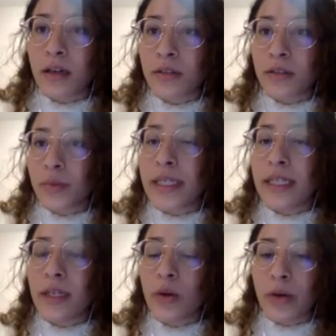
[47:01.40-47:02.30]
to
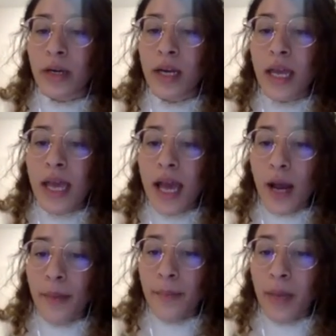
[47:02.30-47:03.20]
reading or
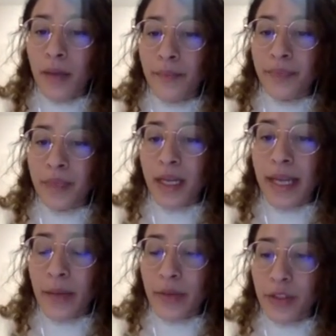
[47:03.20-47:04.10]

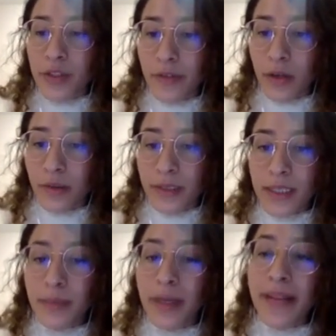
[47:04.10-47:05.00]
language
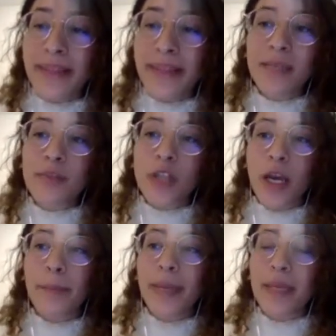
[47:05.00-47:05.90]
difficulties, but at the same
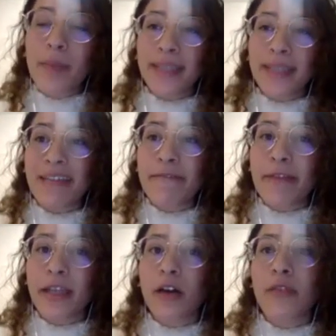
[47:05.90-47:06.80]
time minimize the
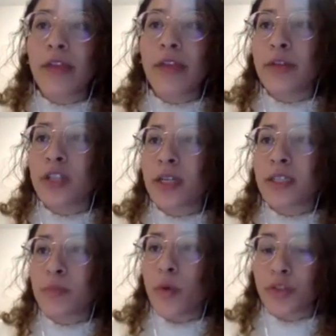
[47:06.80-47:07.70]
effect of language
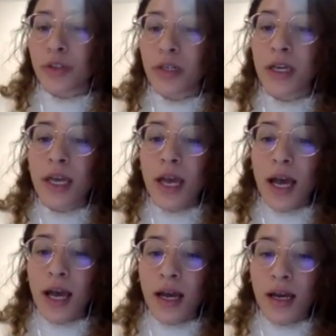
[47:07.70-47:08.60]
exposure
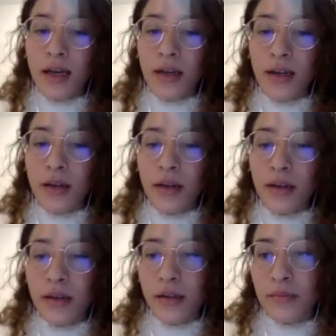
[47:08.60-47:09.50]

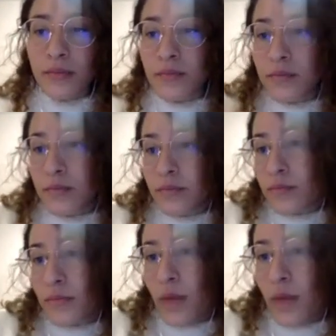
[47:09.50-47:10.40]
on
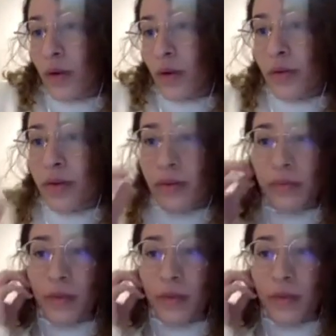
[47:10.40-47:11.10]
the.